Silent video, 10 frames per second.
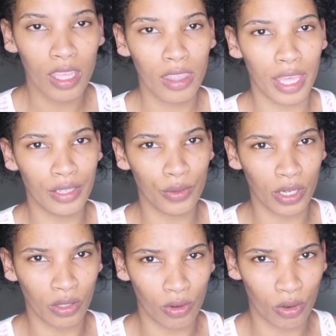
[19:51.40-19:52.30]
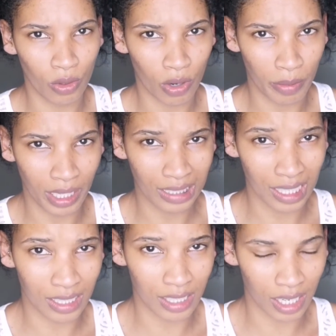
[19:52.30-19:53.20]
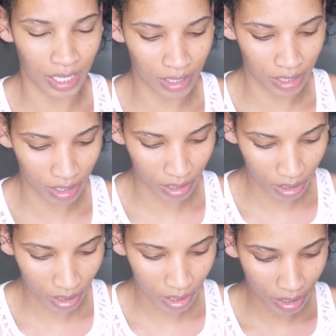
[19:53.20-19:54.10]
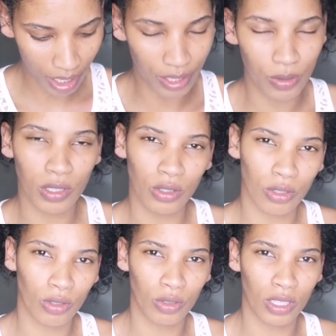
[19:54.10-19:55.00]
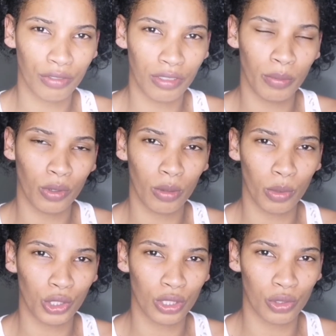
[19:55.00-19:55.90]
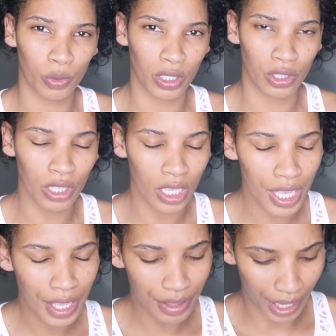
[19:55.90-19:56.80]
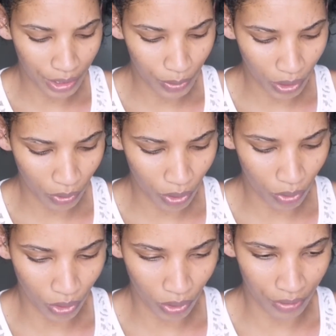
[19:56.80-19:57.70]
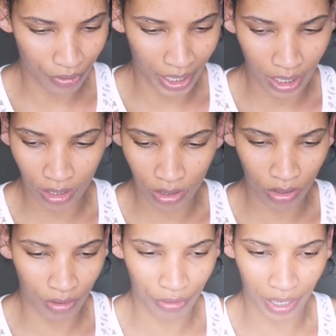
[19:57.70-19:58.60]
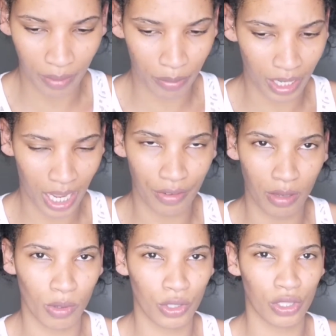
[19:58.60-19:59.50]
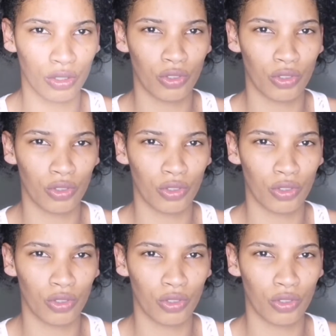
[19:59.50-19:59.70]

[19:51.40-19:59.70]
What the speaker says: That is when you know you are being sensitized. That is when you know you can flip your emotional switch. that is when you know you can not fight, but have emotional